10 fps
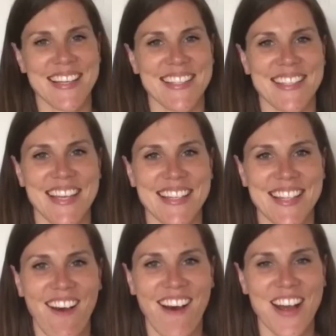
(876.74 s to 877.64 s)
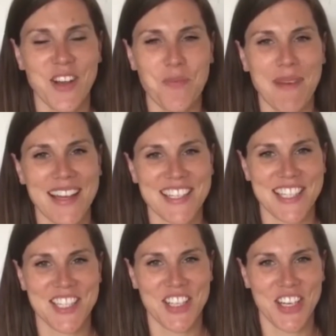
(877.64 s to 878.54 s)
6 iron-on
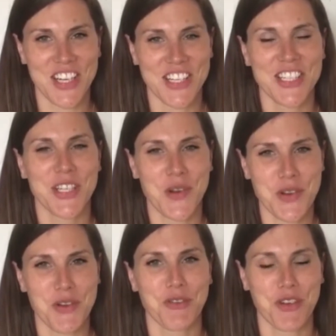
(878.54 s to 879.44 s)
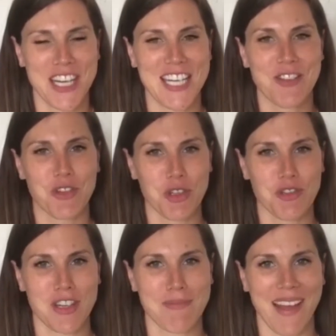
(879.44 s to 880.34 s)
badges to earn to go on your free drawstring